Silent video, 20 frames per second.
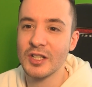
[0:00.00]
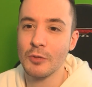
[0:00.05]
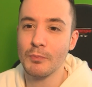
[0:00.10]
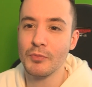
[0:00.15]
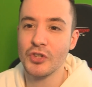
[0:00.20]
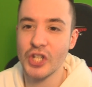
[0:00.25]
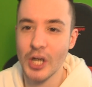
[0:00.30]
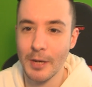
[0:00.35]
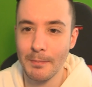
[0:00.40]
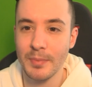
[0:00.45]
some
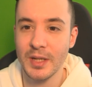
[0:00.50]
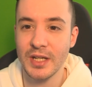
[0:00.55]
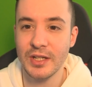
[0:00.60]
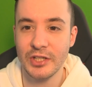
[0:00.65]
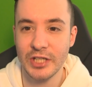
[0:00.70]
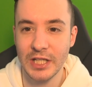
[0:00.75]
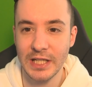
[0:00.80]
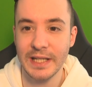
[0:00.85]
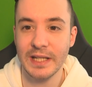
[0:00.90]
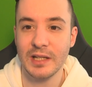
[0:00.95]

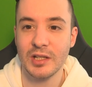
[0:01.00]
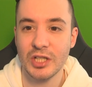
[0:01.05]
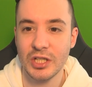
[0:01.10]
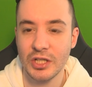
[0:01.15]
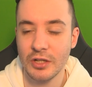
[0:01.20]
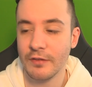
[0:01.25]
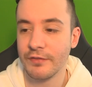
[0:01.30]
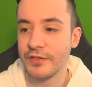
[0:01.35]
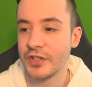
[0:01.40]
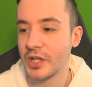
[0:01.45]
Champions League
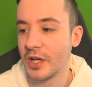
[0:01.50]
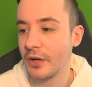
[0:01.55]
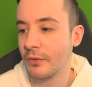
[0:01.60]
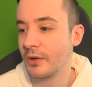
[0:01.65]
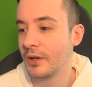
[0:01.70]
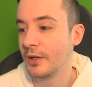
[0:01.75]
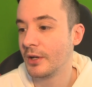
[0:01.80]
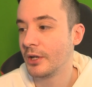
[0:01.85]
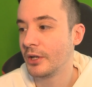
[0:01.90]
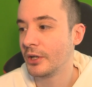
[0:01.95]
stuff. So
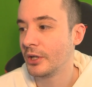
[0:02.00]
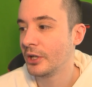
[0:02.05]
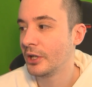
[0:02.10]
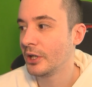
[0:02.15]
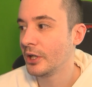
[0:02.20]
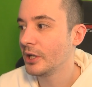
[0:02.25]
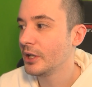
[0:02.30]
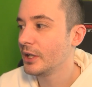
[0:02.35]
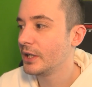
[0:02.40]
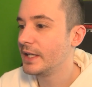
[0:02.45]

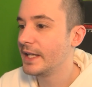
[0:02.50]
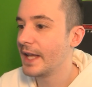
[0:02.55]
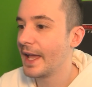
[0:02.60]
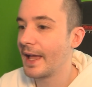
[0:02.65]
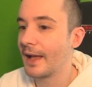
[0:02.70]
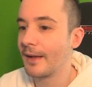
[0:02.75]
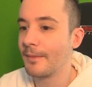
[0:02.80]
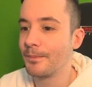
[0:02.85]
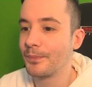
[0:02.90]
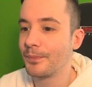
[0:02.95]
yeah,